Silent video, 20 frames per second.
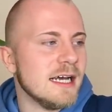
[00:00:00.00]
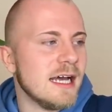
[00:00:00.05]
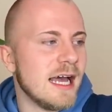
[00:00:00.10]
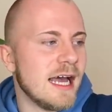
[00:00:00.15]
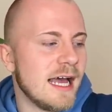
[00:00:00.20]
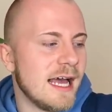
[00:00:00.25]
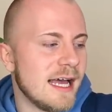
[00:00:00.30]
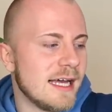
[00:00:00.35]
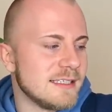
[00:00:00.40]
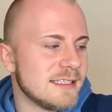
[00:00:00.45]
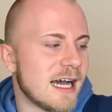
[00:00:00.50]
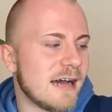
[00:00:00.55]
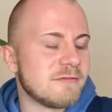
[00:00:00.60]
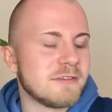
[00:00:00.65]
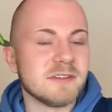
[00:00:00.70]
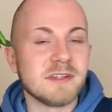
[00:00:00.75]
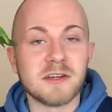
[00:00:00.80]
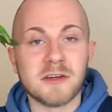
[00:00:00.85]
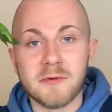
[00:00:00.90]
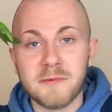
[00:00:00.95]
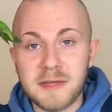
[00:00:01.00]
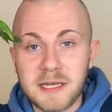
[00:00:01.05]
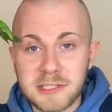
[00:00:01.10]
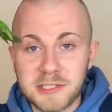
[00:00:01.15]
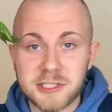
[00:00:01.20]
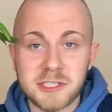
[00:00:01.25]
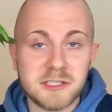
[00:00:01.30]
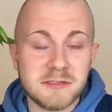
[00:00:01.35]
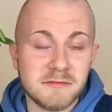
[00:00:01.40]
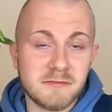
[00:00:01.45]
And after like a week,
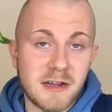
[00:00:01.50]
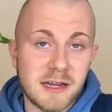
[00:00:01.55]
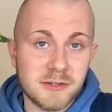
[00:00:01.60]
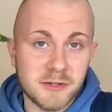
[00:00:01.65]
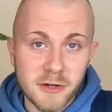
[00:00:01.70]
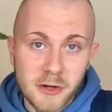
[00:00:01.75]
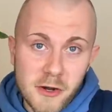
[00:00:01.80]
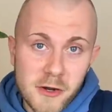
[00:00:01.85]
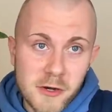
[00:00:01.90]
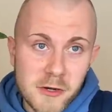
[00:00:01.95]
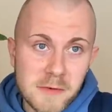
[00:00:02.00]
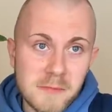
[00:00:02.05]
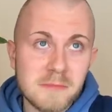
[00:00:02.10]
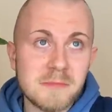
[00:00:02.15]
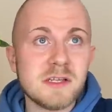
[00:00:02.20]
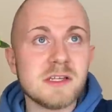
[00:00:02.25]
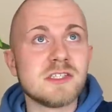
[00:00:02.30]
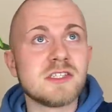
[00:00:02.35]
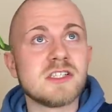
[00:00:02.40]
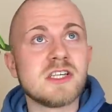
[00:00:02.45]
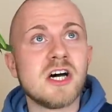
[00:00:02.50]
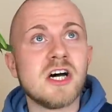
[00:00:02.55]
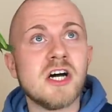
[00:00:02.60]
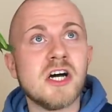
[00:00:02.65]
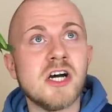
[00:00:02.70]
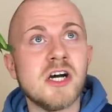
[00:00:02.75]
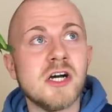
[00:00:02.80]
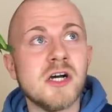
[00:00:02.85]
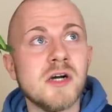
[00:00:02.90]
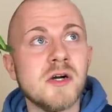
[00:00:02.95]
she couldn't find her home.
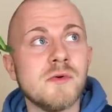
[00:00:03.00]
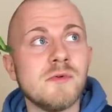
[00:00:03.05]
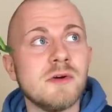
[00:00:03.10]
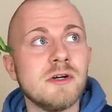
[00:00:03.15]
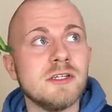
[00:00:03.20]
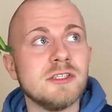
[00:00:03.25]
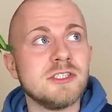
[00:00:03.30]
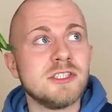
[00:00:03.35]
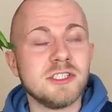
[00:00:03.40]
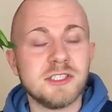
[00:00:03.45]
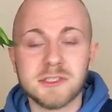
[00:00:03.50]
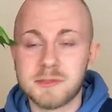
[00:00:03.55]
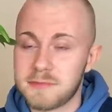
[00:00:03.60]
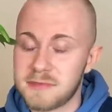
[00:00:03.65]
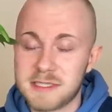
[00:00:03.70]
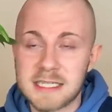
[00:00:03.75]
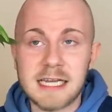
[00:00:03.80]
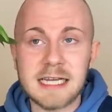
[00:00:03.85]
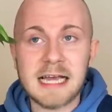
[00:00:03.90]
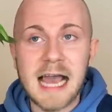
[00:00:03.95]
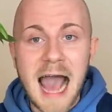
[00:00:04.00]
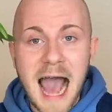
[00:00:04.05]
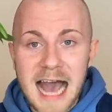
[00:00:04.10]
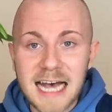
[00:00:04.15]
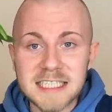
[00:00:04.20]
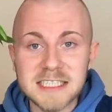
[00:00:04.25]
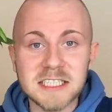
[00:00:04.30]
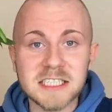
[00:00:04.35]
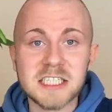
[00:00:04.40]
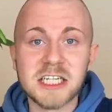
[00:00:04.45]
So she just was like,
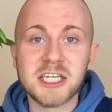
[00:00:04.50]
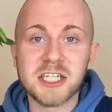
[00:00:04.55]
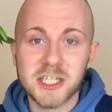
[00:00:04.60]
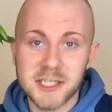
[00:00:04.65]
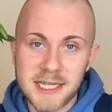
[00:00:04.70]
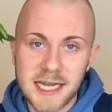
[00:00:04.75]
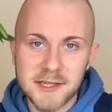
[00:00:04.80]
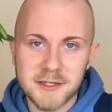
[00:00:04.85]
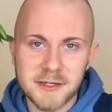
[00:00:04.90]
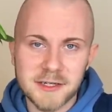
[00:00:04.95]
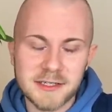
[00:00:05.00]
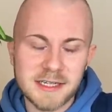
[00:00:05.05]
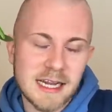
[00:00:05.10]
ask your landlord.